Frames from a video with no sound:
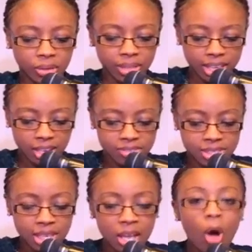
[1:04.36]
Your Gifts.
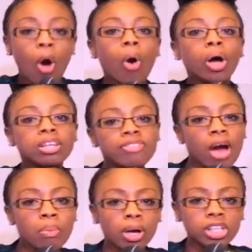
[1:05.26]
All of
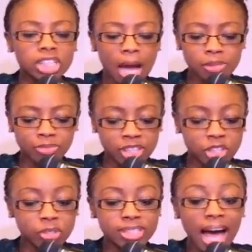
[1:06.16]
our workshops feature